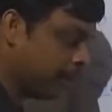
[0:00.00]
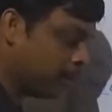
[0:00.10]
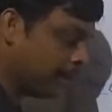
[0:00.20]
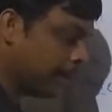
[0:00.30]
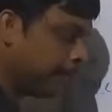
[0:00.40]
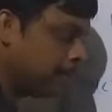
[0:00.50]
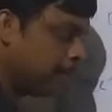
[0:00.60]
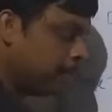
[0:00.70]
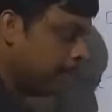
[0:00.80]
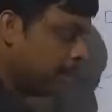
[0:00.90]
For
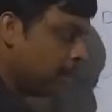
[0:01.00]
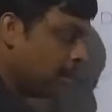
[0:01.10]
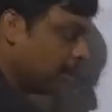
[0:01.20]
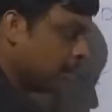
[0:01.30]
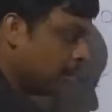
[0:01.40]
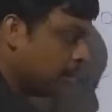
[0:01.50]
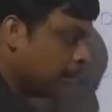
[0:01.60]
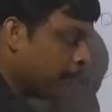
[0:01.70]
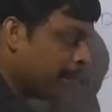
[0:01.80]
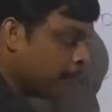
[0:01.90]
capital B, there is a
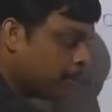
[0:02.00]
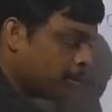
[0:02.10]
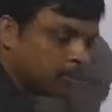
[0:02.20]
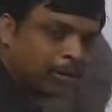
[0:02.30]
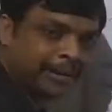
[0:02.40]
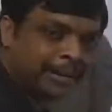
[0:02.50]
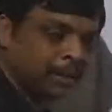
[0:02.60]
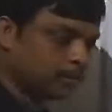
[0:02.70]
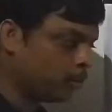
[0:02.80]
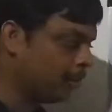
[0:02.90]
path for small a
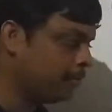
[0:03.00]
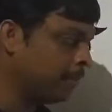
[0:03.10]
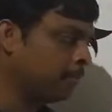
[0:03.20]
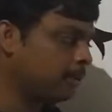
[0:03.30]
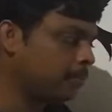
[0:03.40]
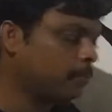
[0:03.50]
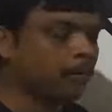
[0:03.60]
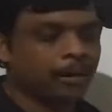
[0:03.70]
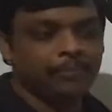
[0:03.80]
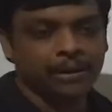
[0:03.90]
and small b. But
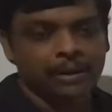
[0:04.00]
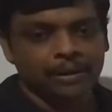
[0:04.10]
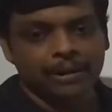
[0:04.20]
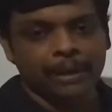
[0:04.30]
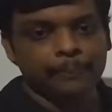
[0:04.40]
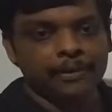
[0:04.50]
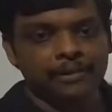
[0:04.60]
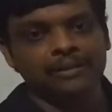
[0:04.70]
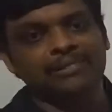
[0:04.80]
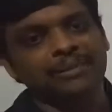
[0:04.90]
from
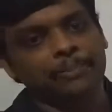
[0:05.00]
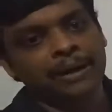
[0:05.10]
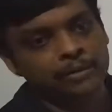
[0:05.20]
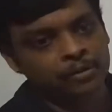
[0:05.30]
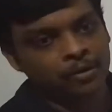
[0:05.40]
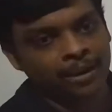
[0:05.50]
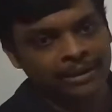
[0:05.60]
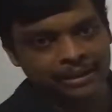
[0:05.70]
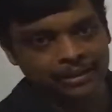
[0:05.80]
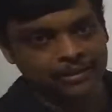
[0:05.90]
capital C, path is not
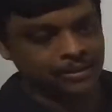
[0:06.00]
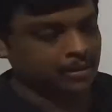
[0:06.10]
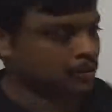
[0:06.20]
exist.